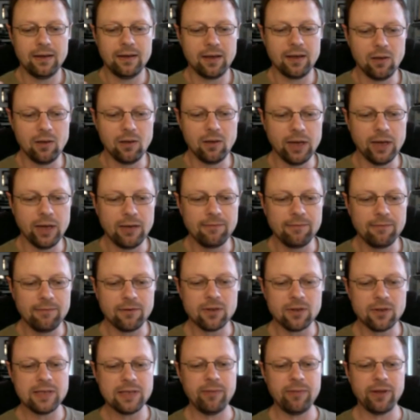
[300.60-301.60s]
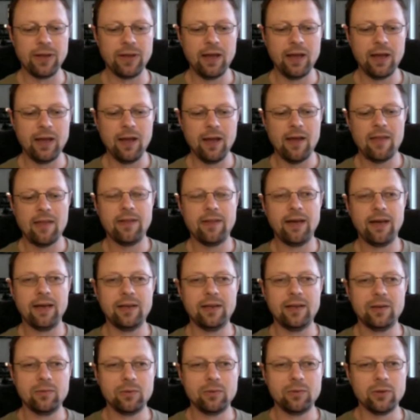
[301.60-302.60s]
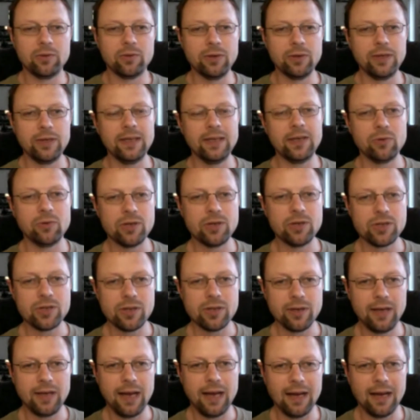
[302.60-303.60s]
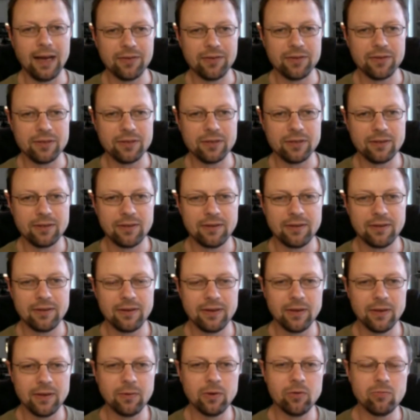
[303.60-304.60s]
are looking for something that would really enrich their lives, that